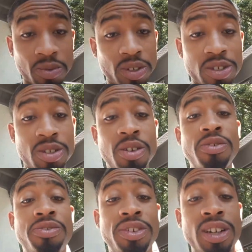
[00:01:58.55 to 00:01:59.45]
we're
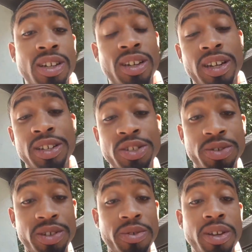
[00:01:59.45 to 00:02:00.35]
so fucking
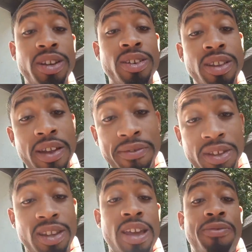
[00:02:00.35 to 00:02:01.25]
injury ridden on that
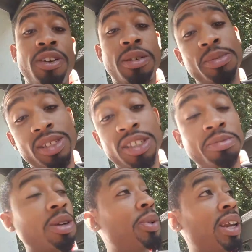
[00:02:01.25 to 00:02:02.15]
in that fucking
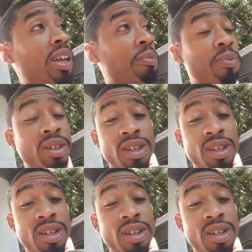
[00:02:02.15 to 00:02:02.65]
position, but we need him.